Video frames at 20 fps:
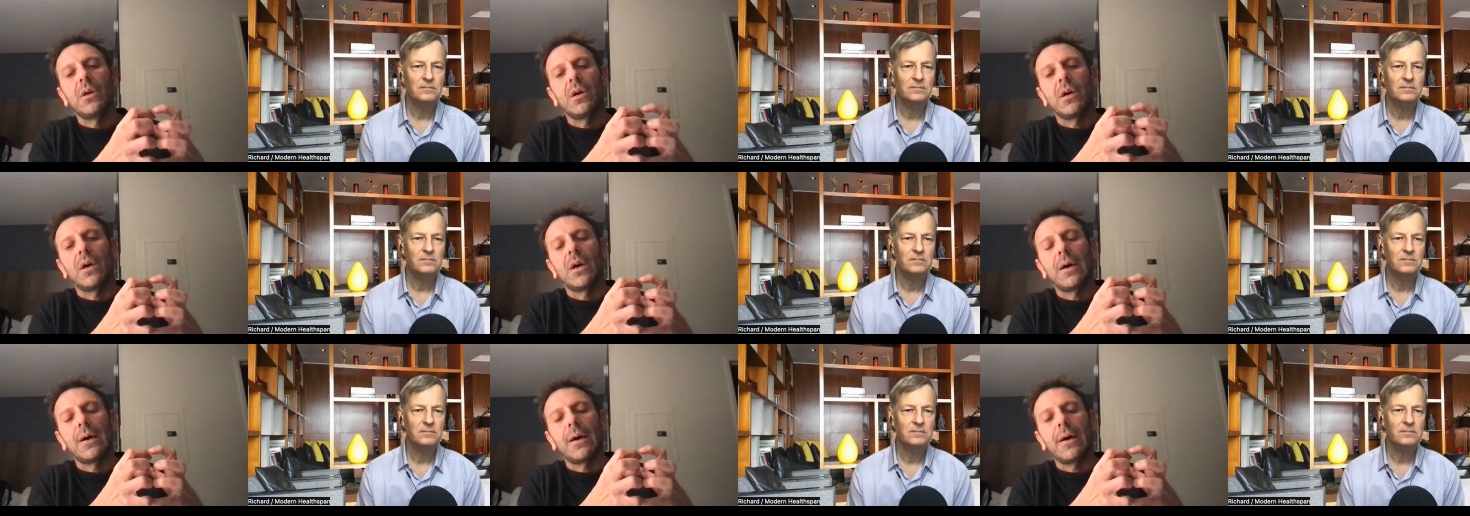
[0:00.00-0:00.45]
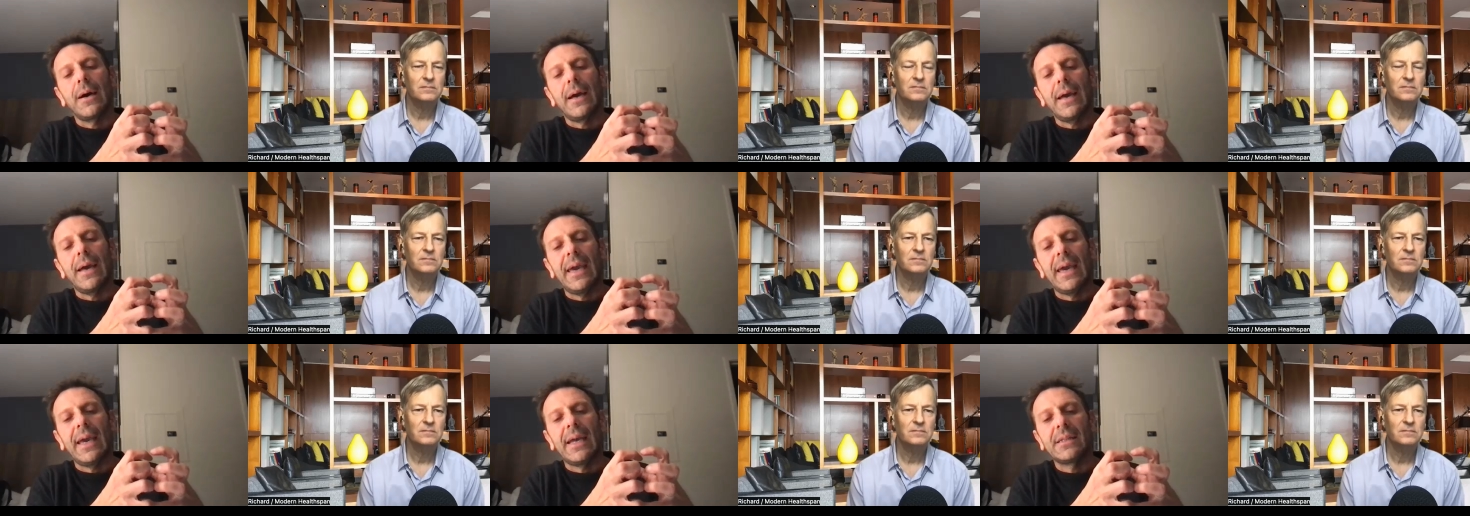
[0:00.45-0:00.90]
Speaker 1: uh,
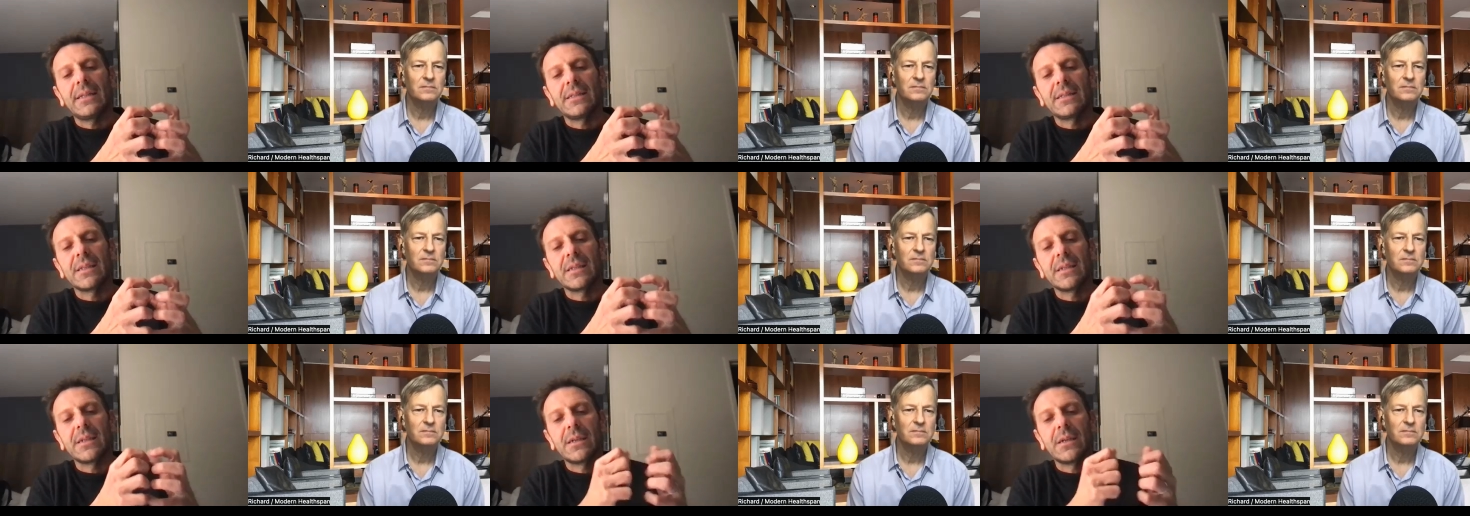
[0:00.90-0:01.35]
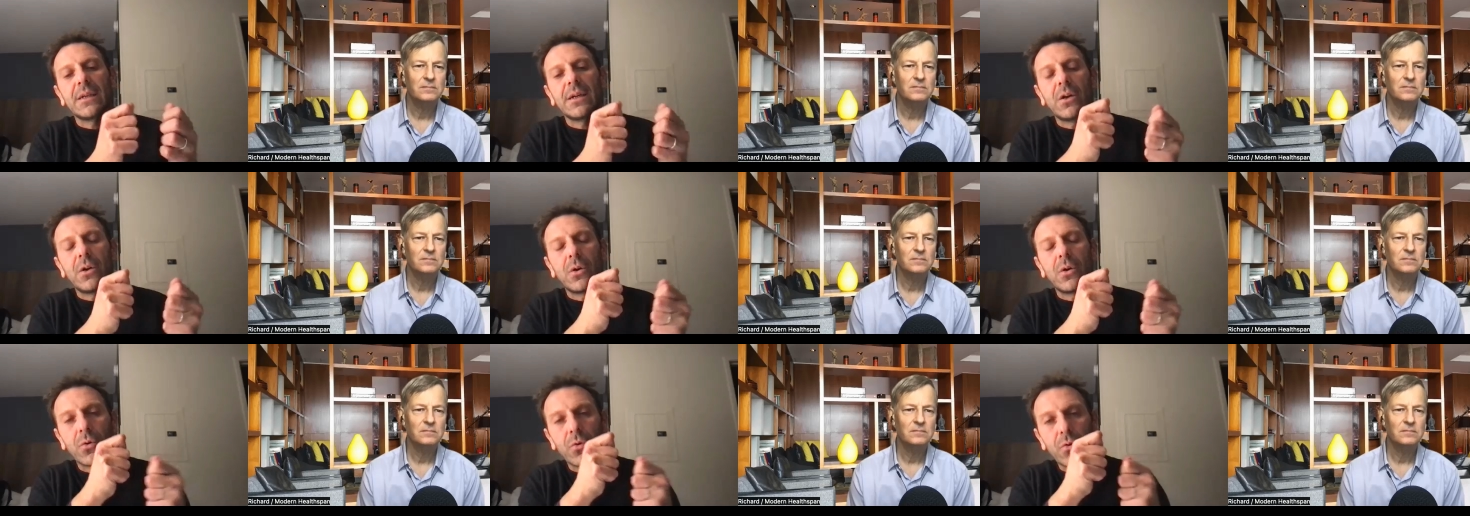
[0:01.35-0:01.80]
and uh,
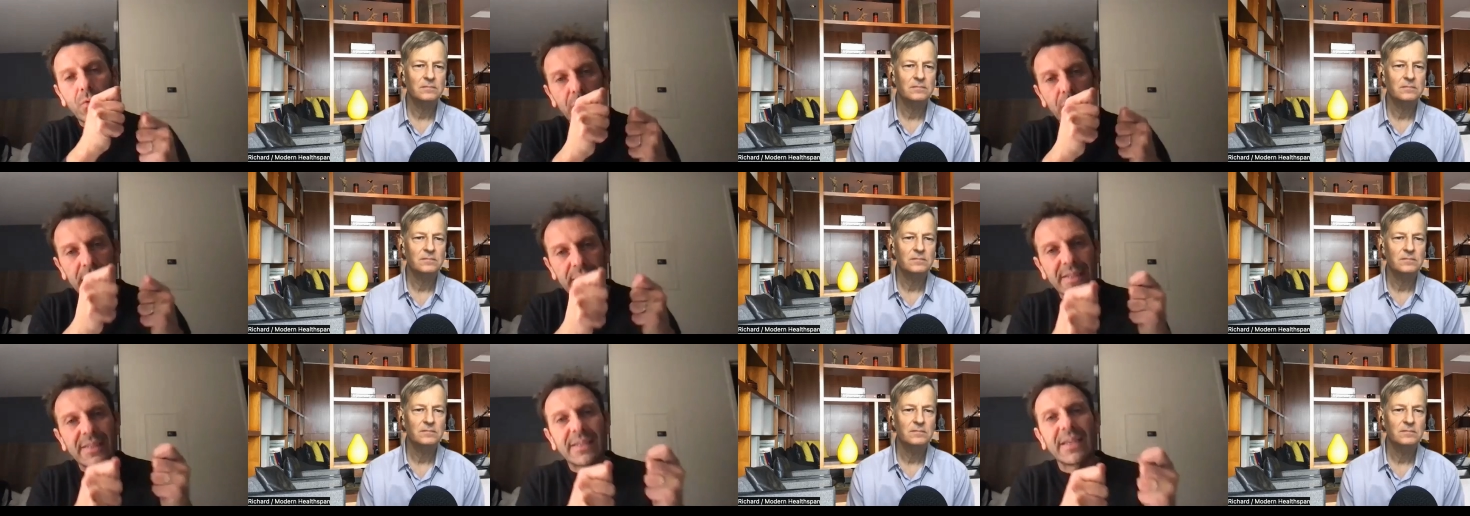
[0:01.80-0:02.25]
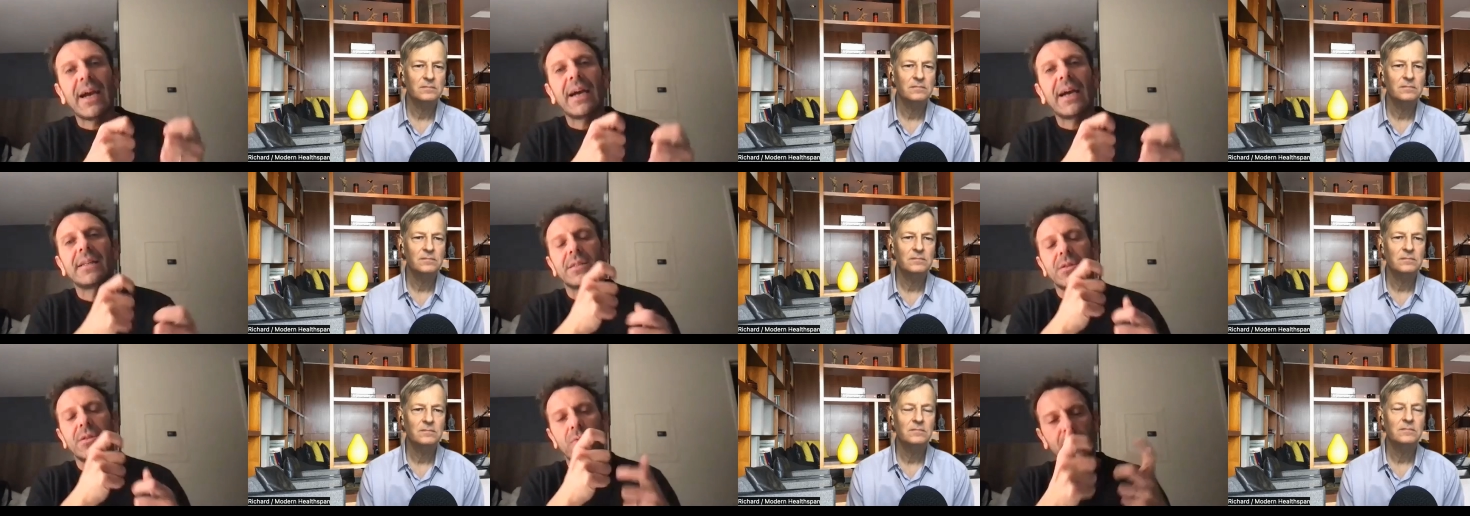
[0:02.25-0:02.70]

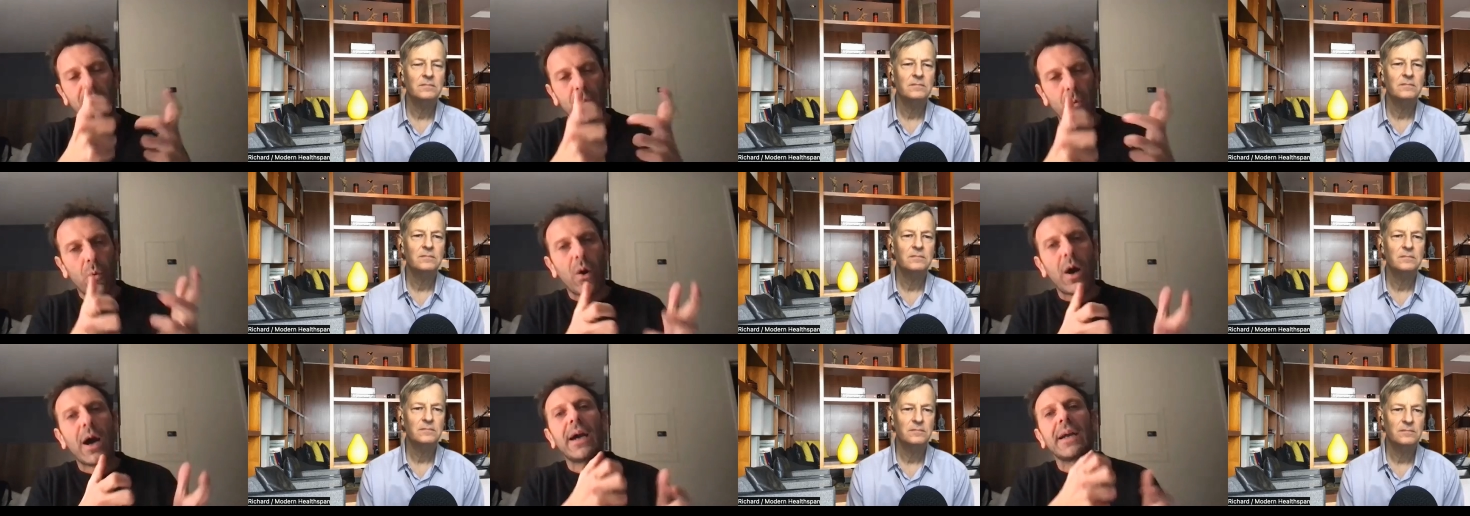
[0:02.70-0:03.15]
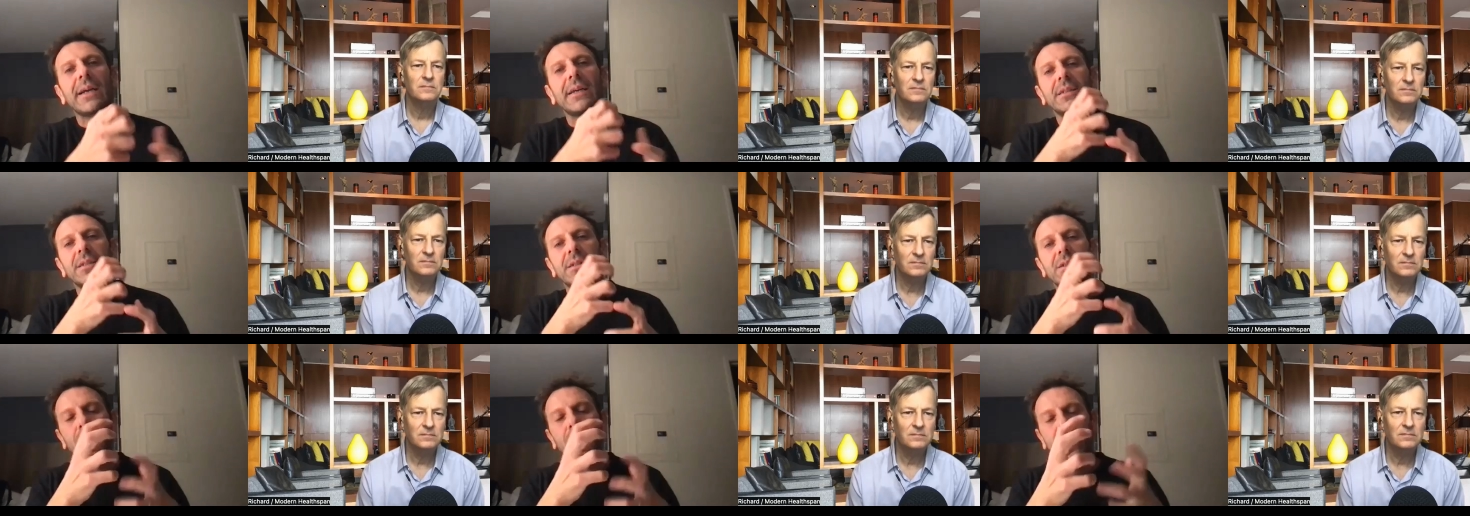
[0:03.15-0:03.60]
reset,
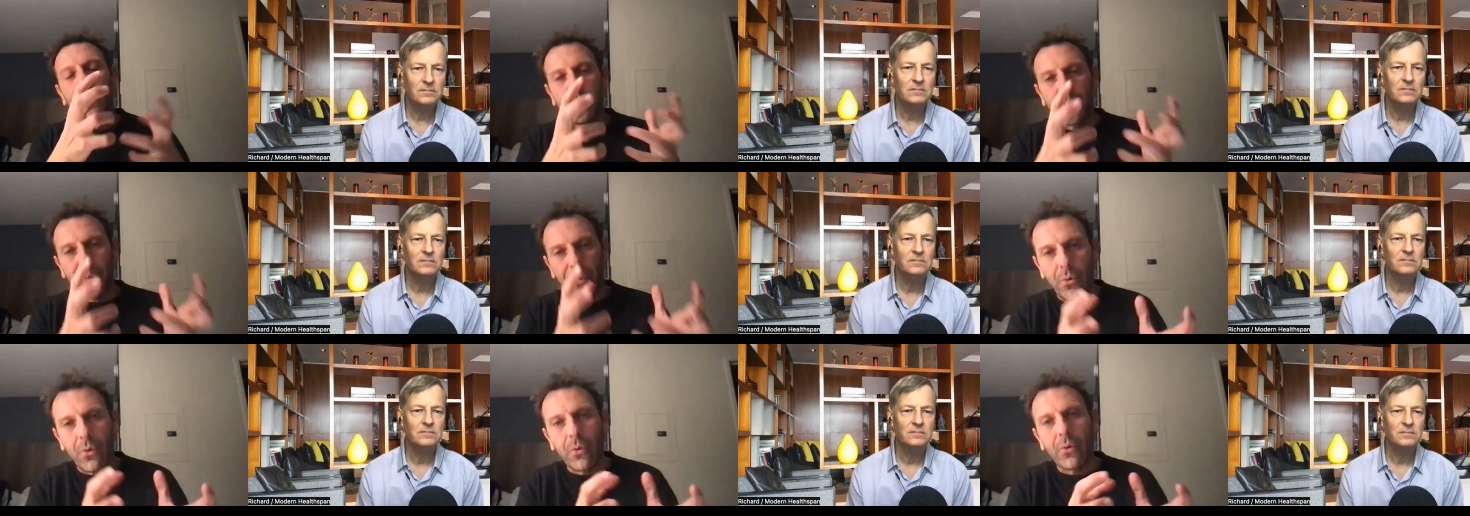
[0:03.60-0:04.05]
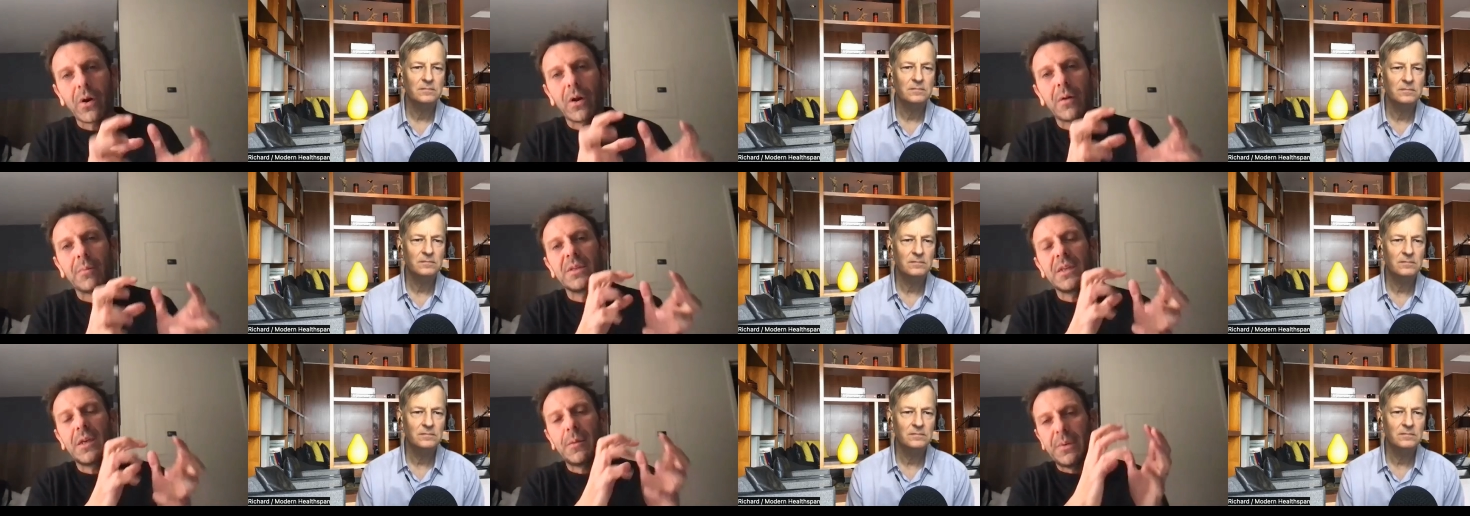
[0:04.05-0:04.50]
rewind,
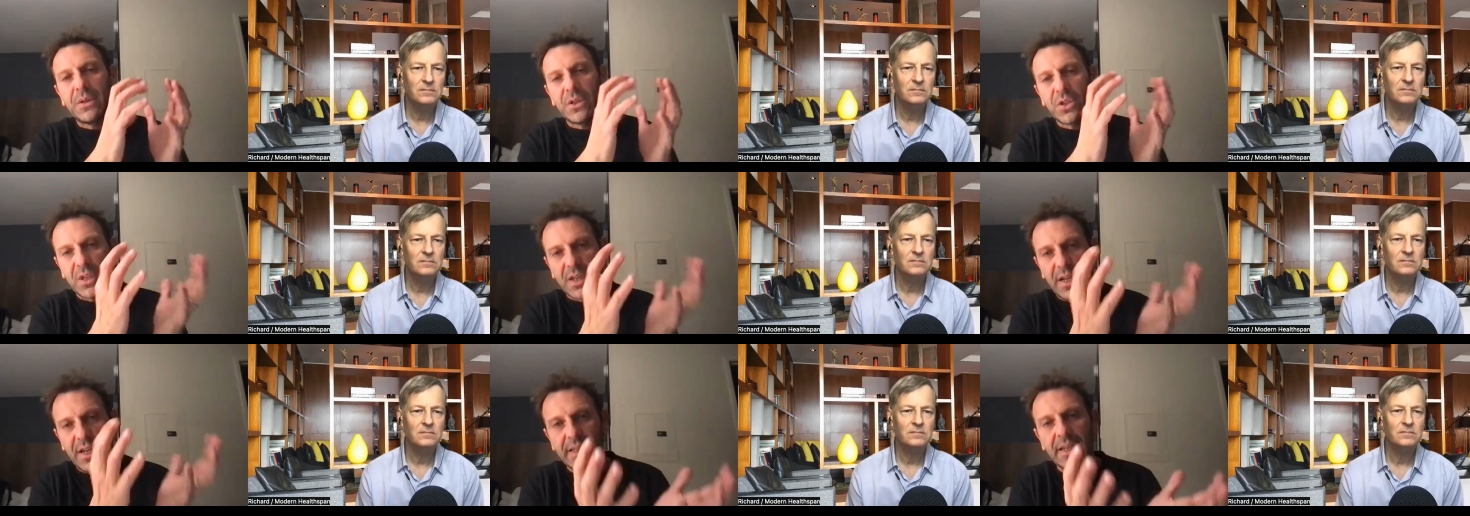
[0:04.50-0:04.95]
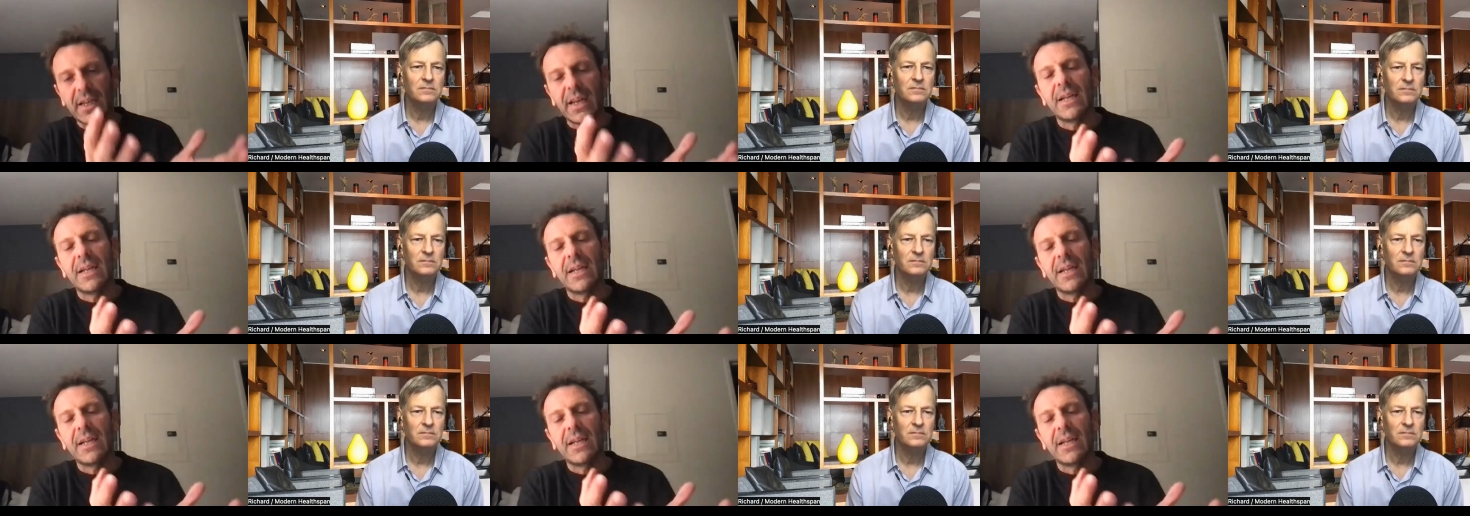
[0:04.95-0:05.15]
reprogram the epigenetic